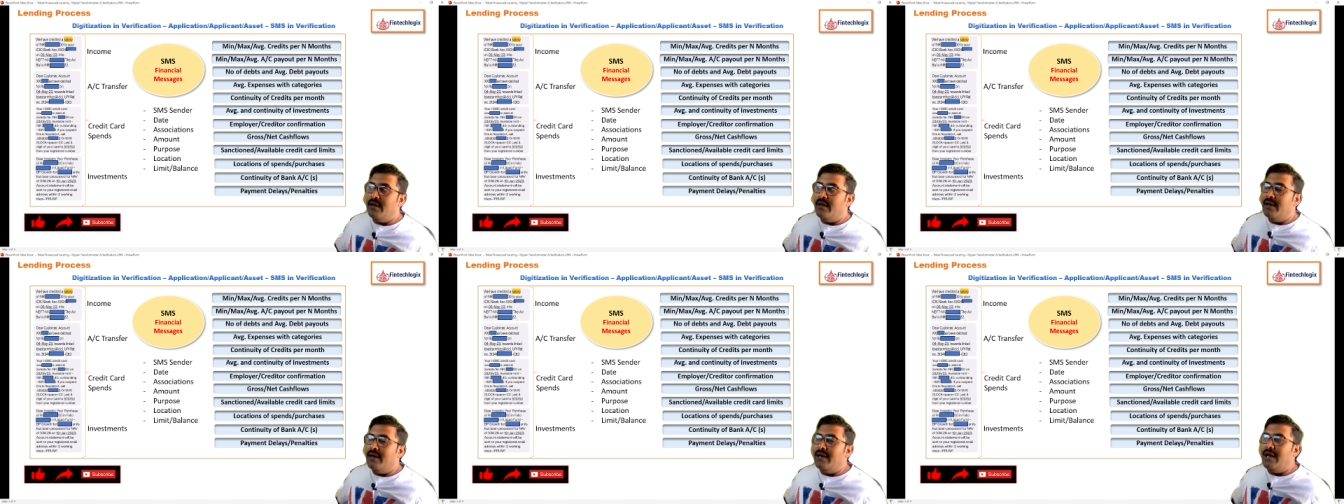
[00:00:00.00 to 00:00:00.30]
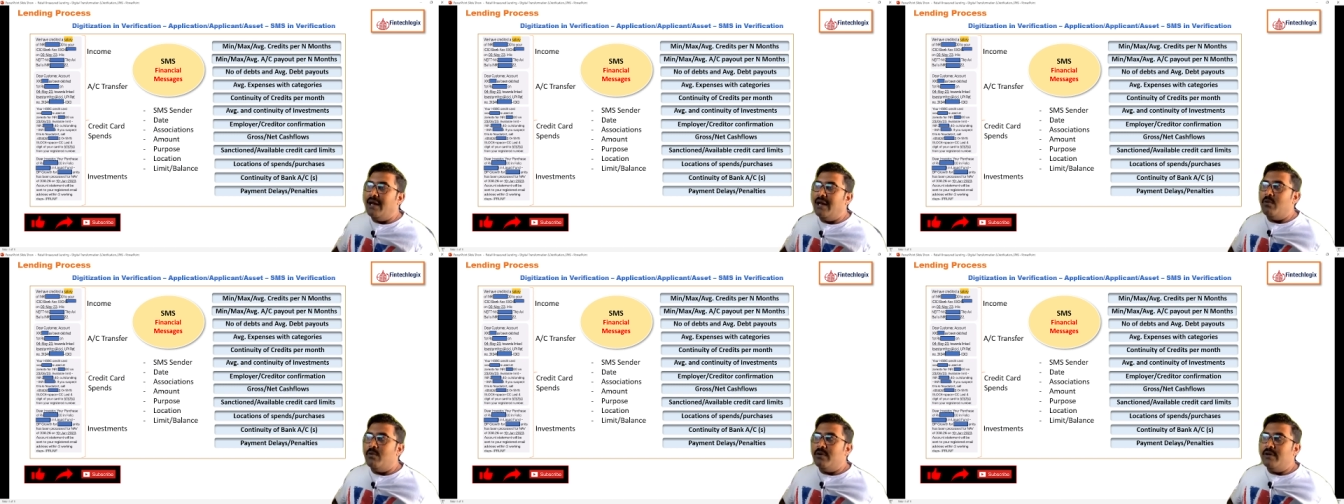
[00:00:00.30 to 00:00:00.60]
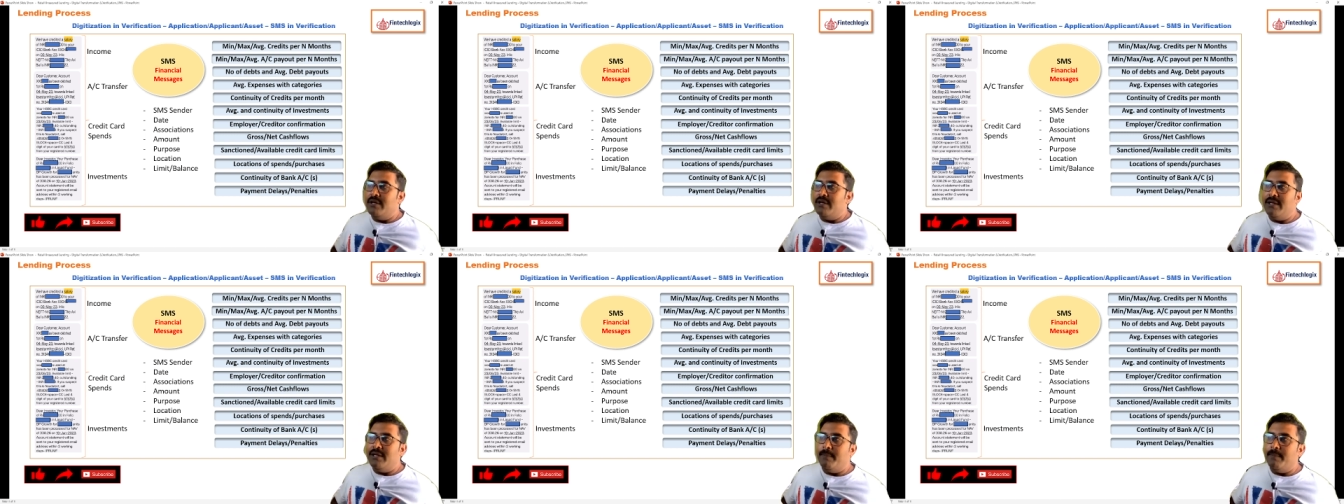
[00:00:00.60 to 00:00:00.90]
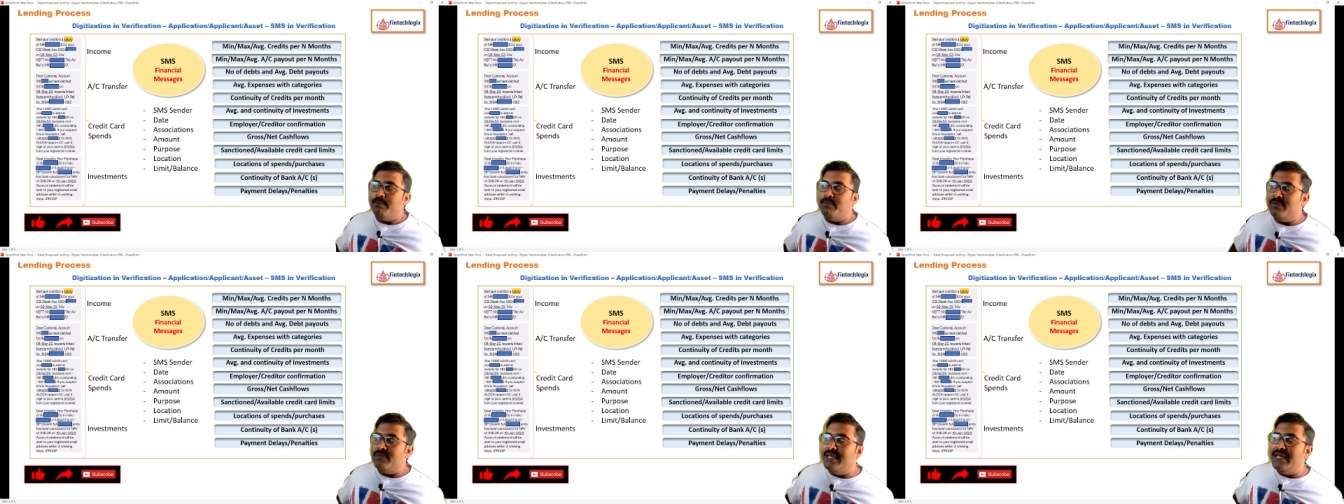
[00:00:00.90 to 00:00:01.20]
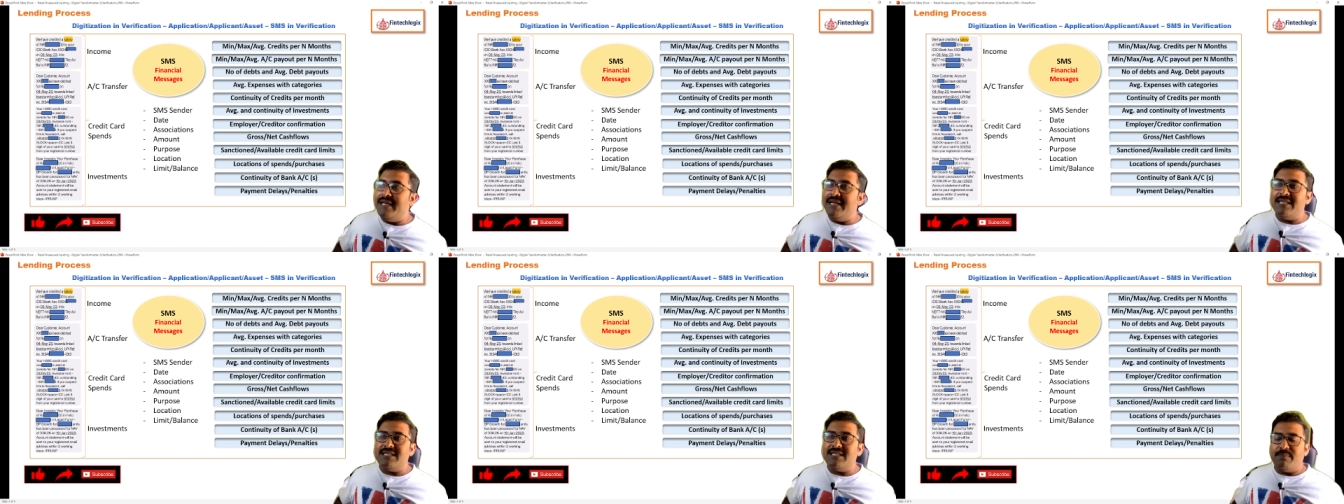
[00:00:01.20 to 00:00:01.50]
Now
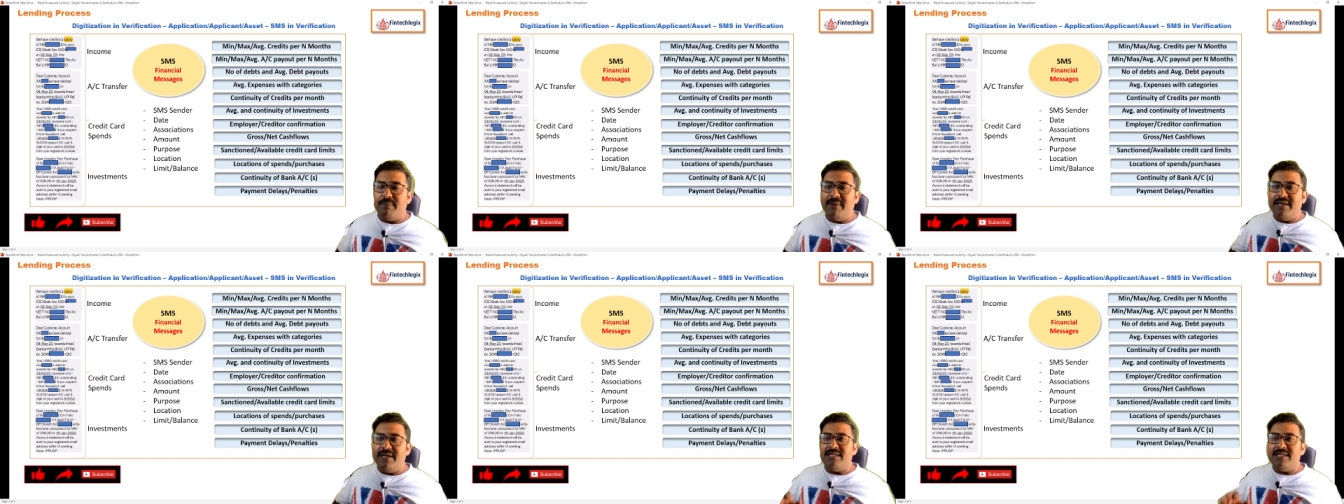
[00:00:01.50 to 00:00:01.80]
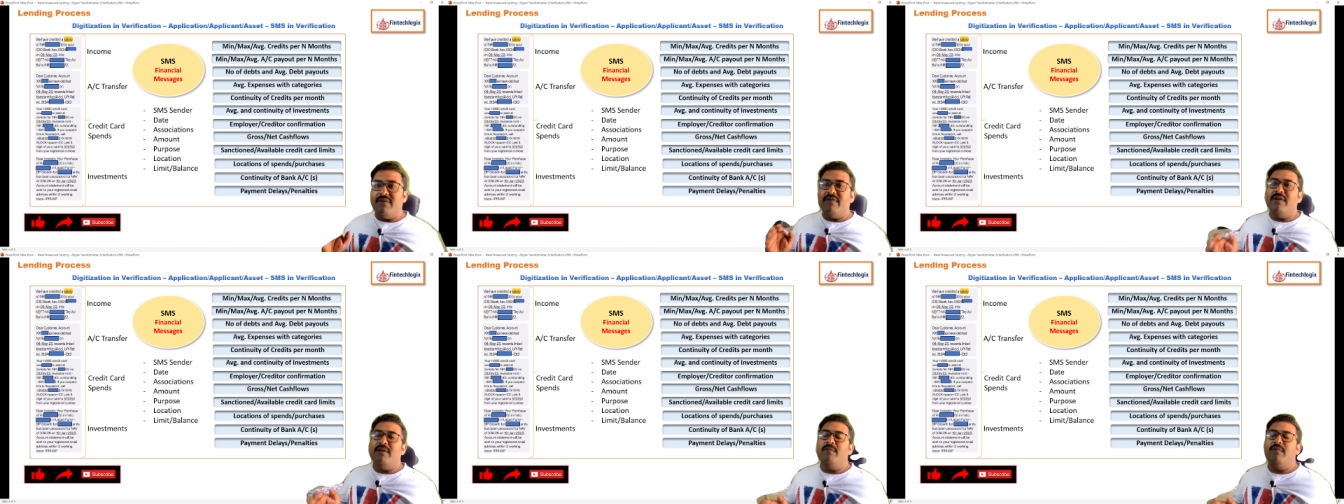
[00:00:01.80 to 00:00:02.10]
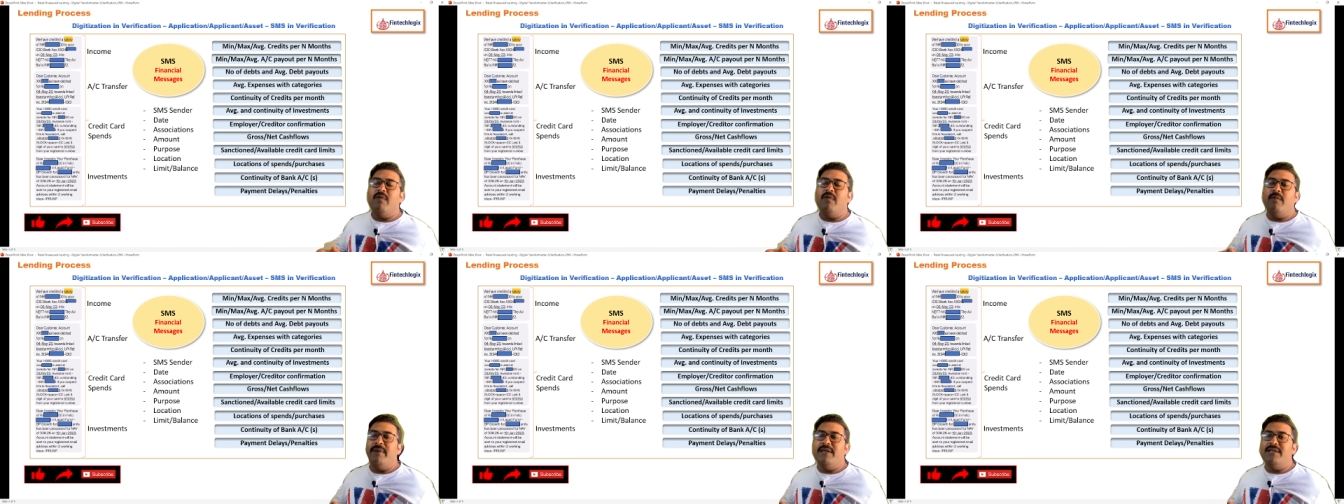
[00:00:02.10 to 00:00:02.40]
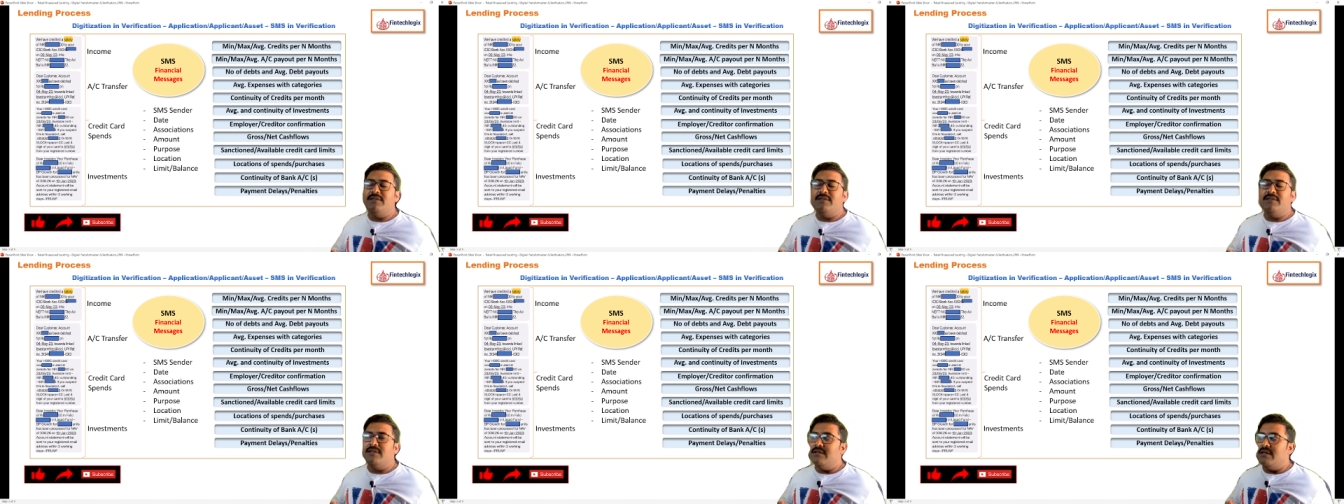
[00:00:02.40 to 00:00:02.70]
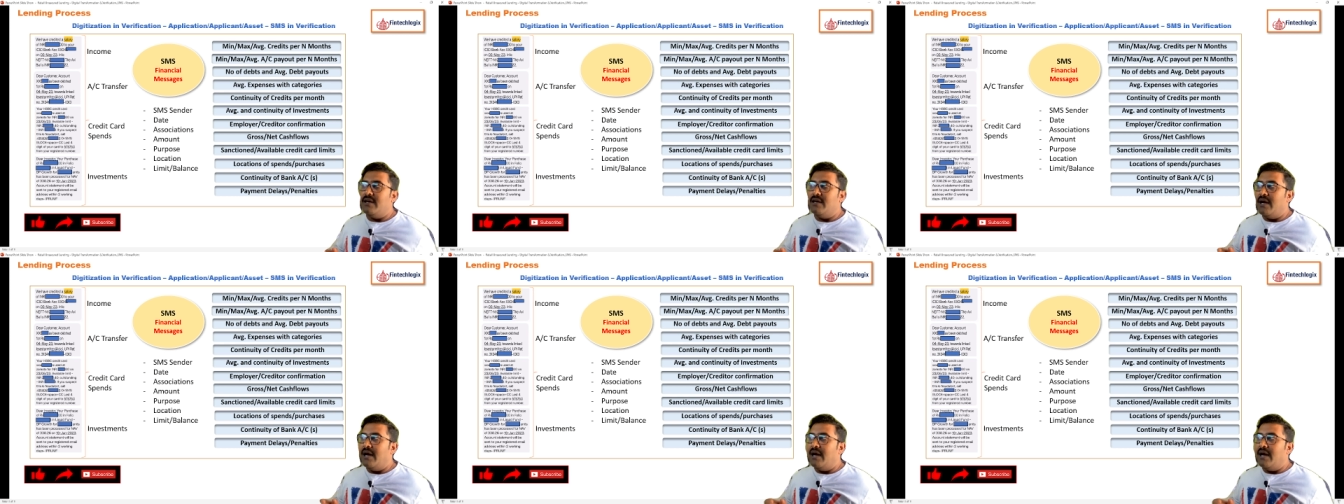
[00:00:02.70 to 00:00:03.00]
these piece of information
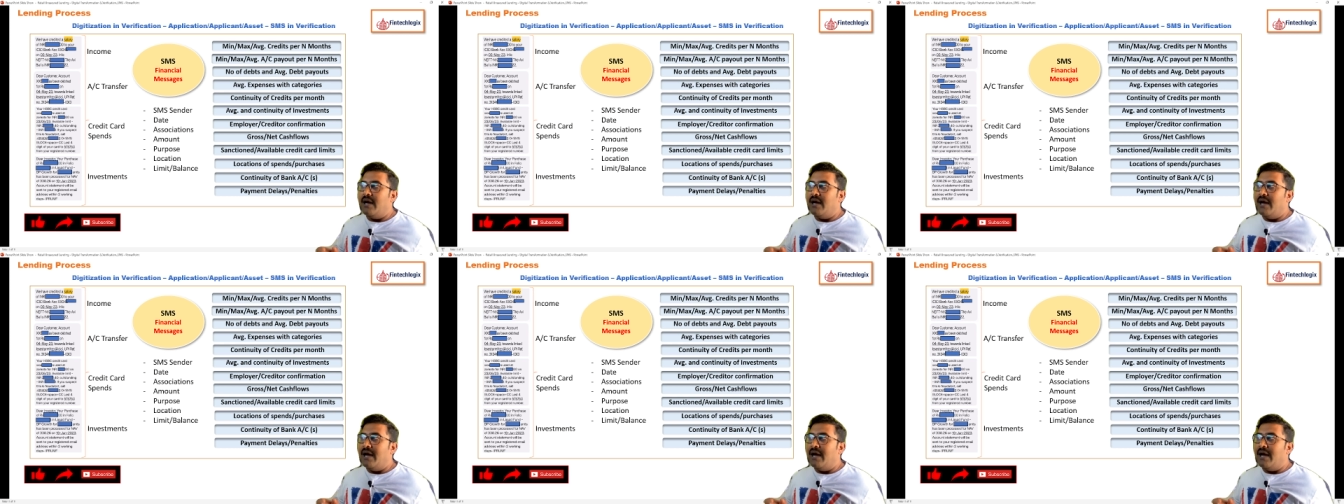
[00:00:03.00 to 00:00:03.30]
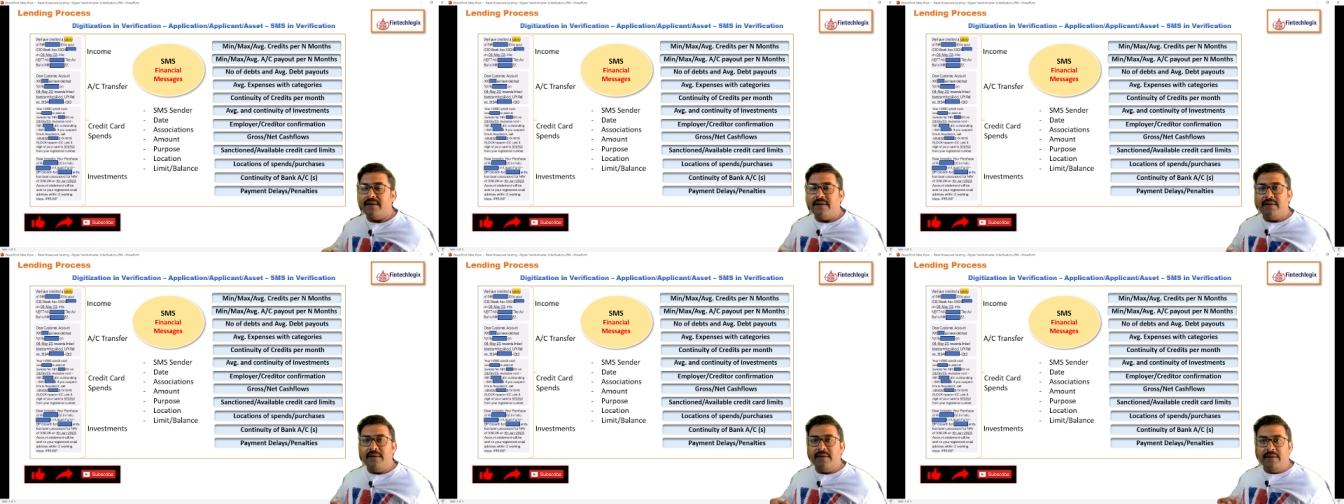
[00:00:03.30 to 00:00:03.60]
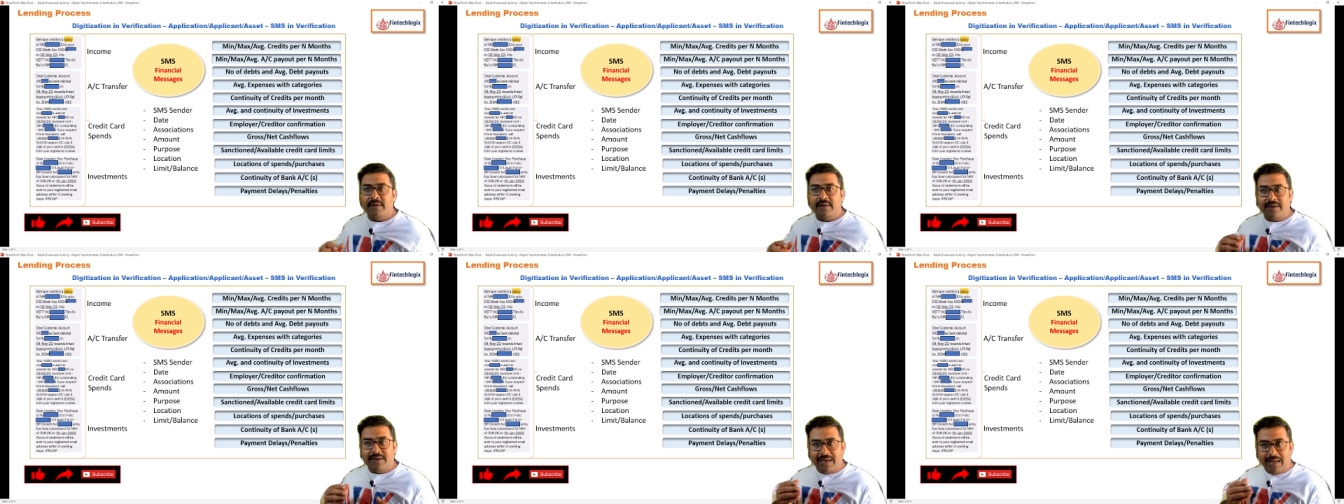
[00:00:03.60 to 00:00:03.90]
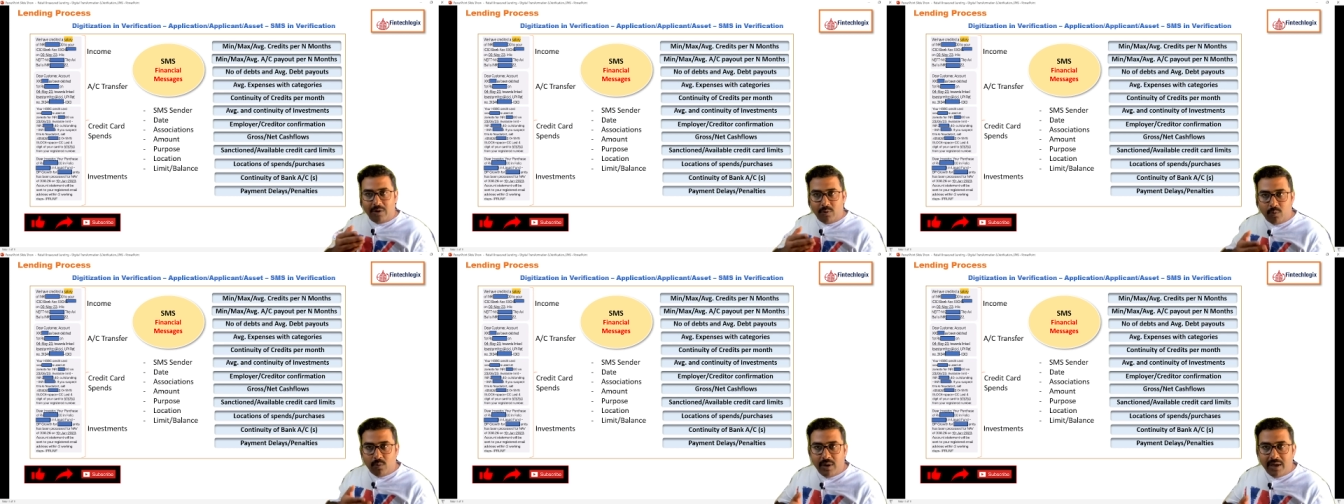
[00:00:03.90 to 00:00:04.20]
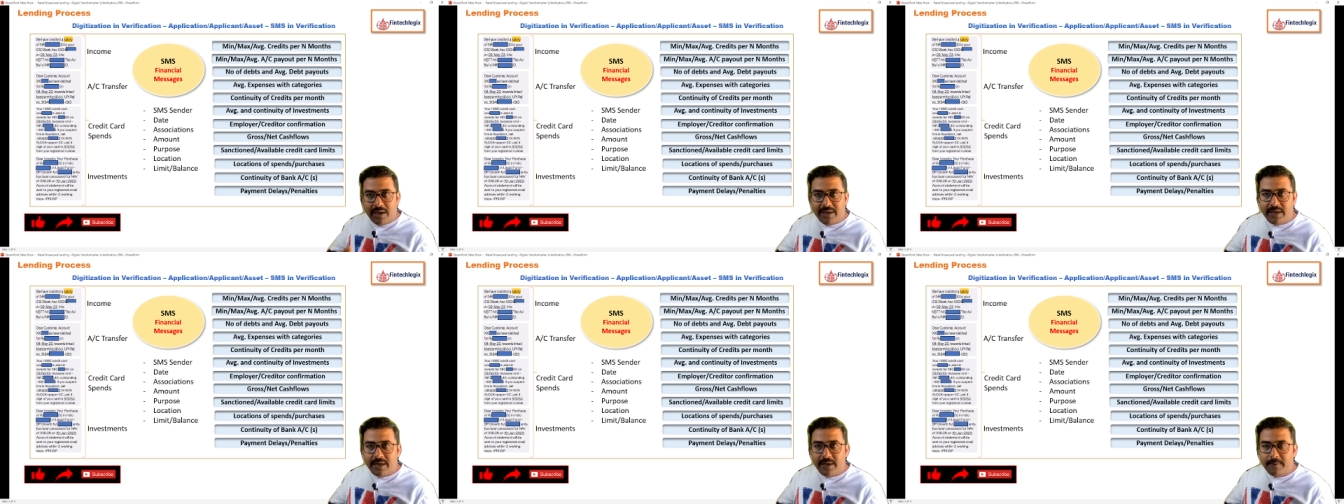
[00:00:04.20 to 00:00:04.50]
are
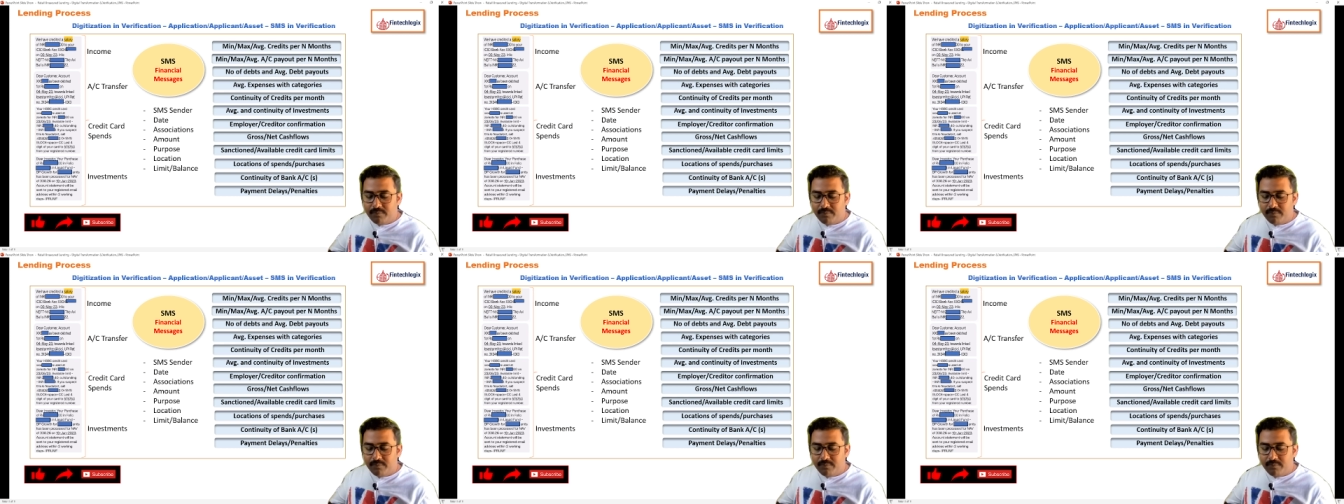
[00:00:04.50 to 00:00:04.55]
calculated.